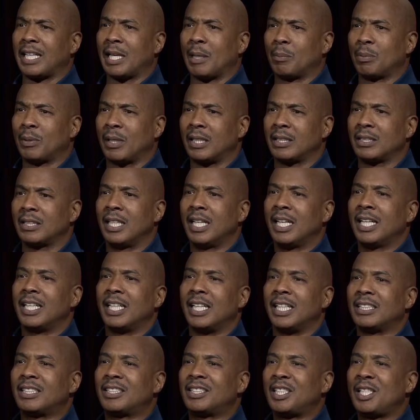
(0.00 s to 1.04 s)
that place.
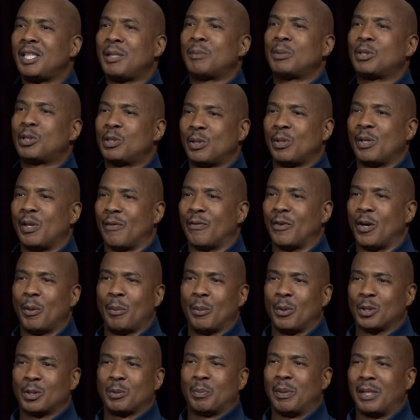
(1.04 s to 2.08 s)
It seems to have
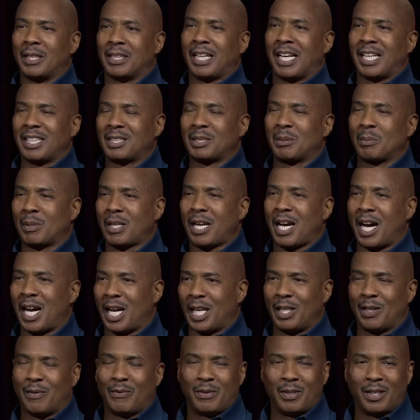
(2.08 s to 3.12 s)
almost been like some
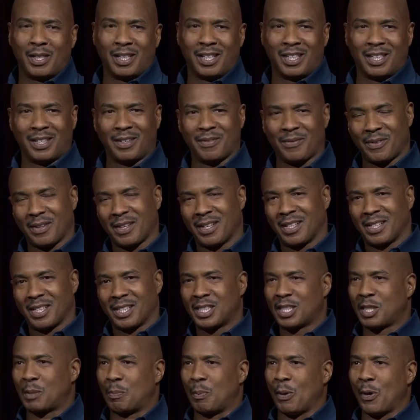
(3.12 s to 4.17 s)
kind of uh,
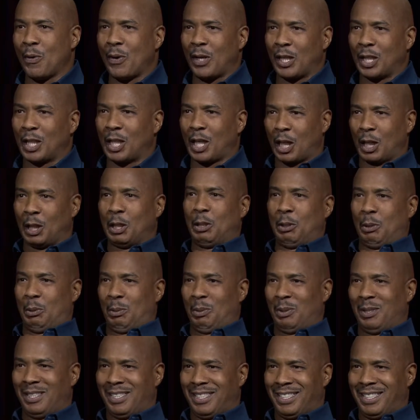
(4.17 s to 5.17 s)
spirit glue.